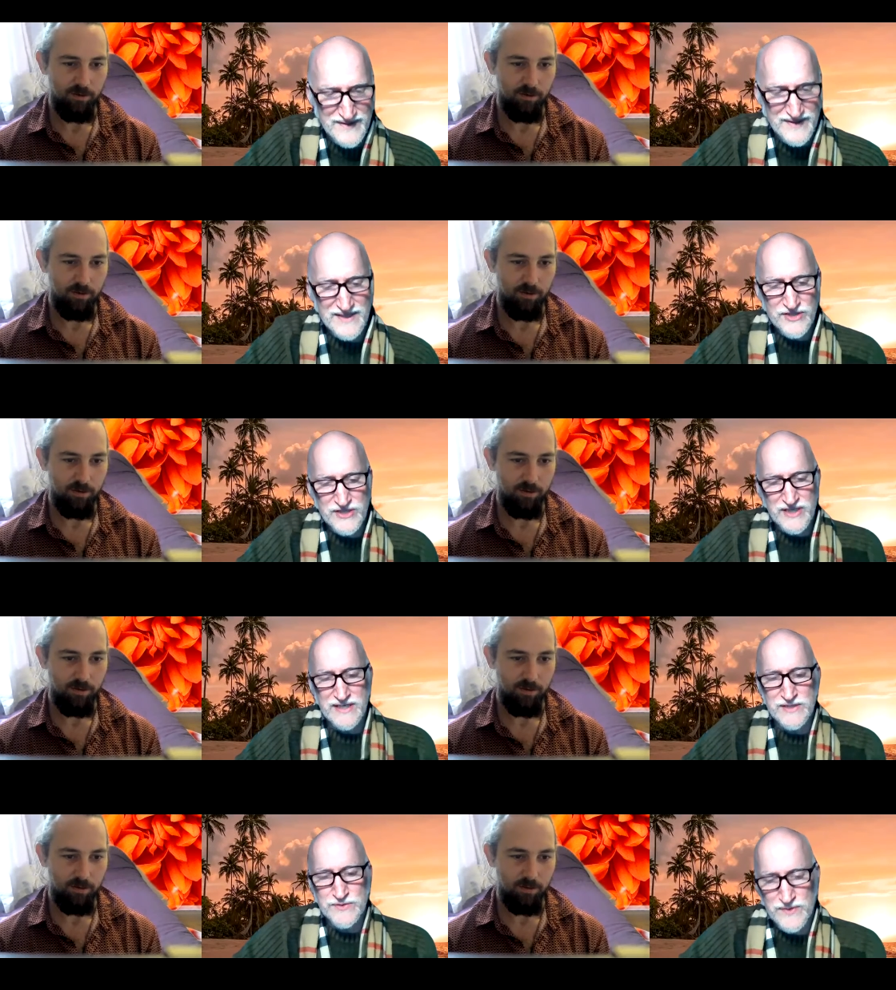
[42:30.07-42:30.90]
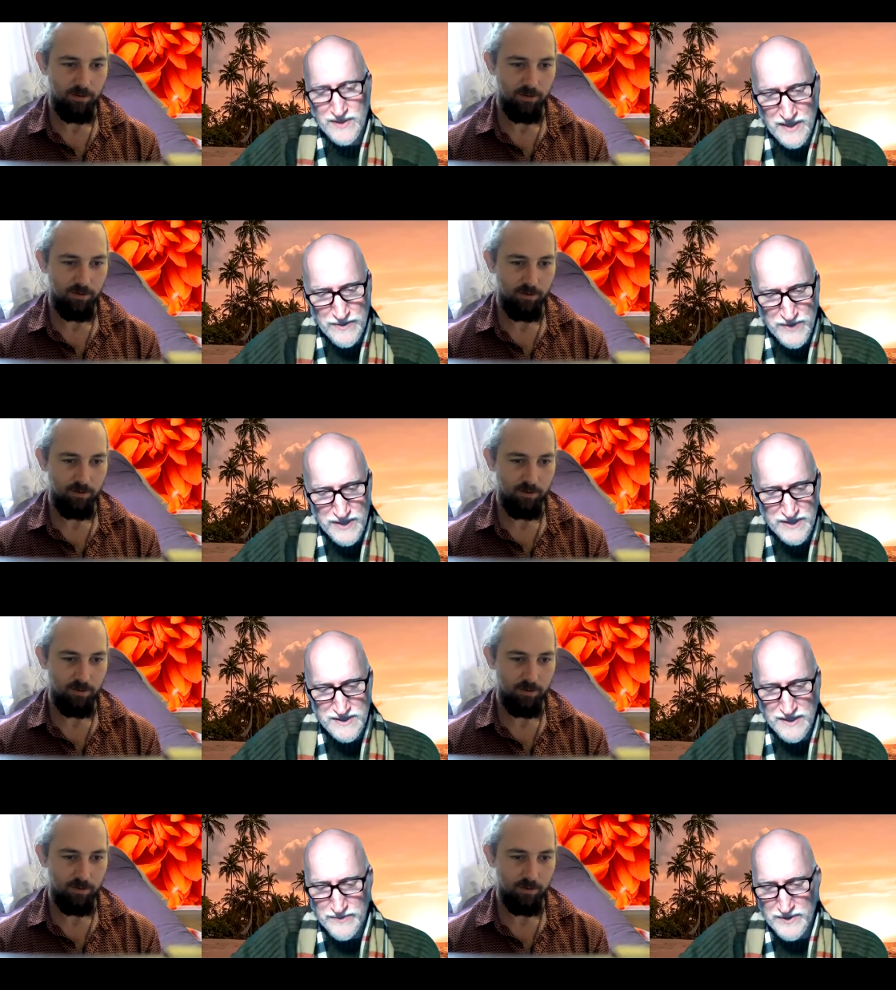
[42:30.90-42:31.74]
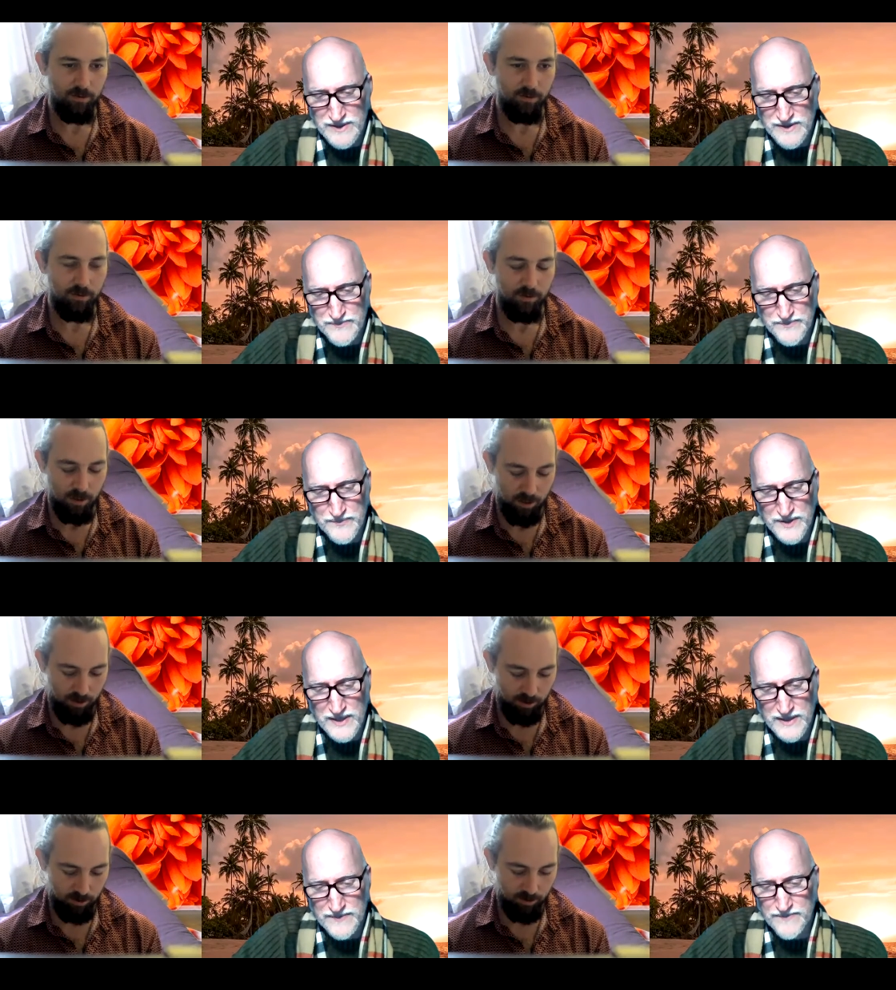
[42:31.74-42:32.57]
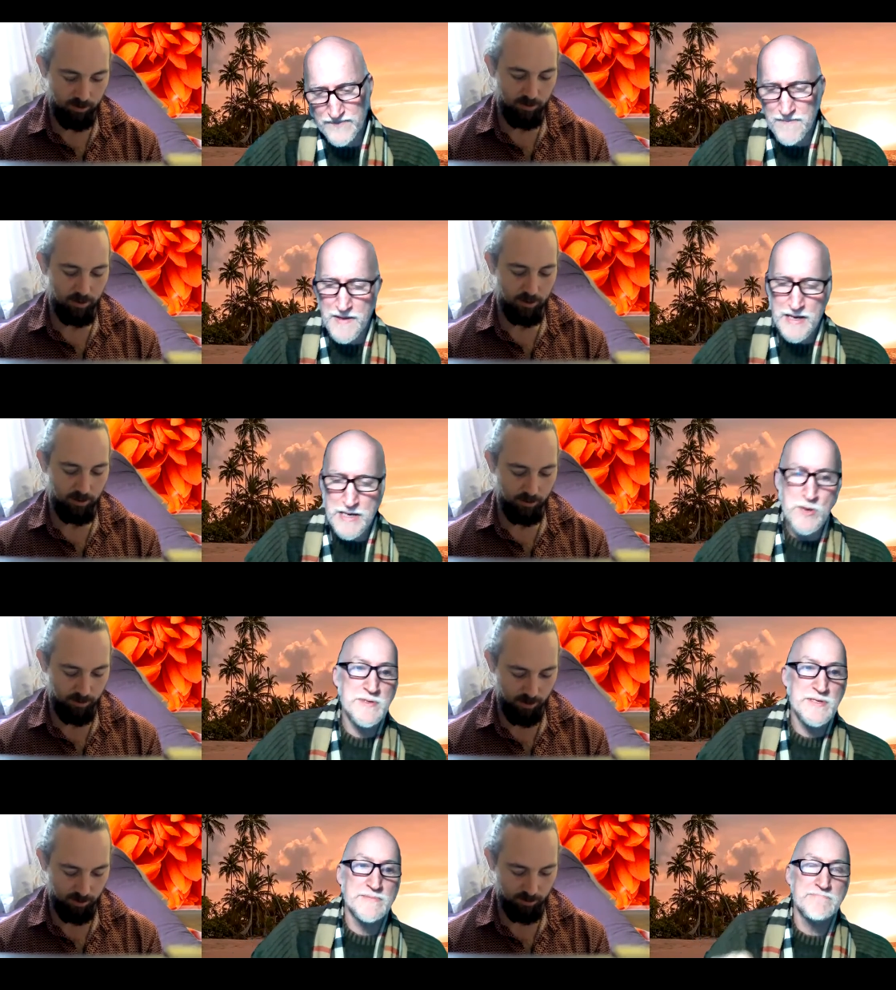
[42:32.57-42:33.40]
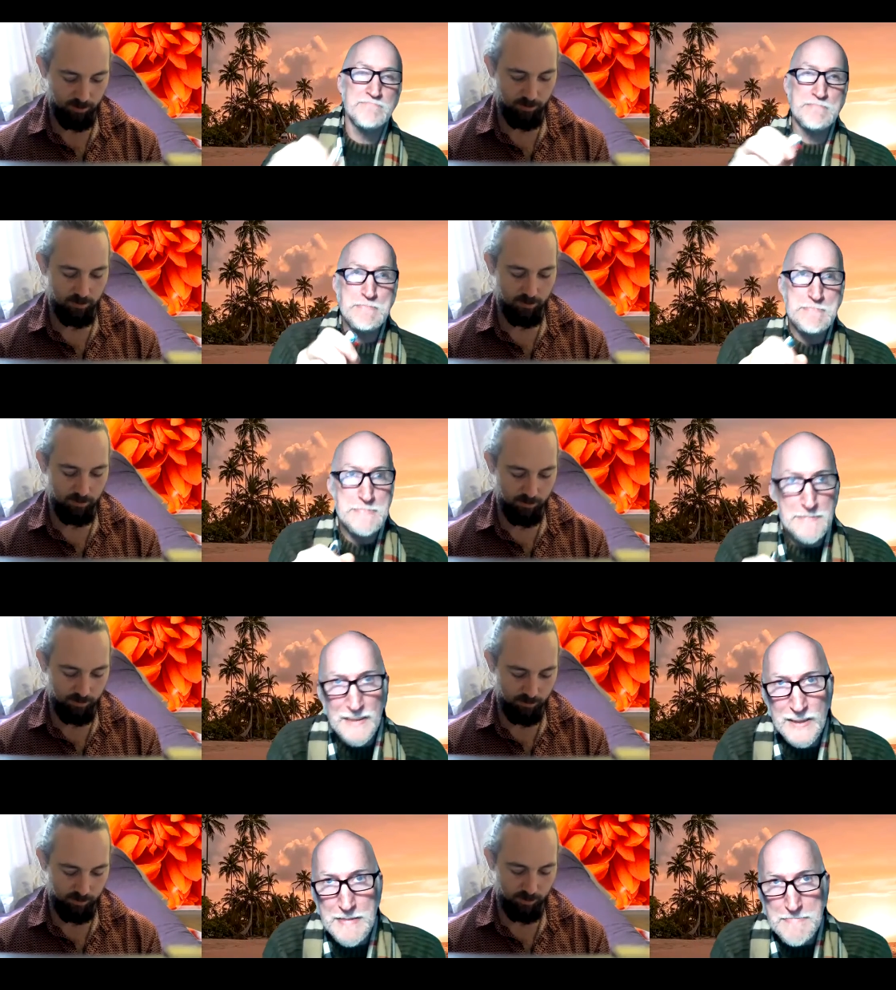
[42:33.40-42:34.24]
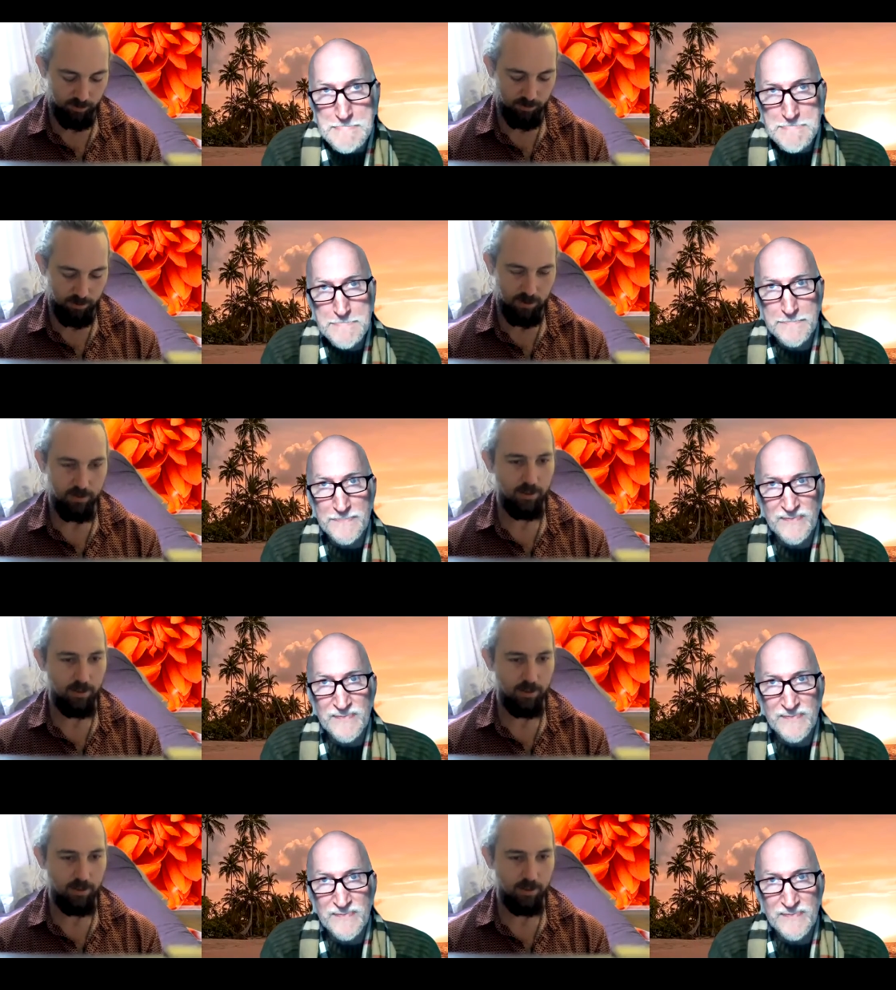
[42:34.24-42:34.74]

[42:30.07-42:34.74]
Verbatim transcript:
Speaker 1: things change when a lot of money's coming in. But I, I hope. Yeah. yeah. And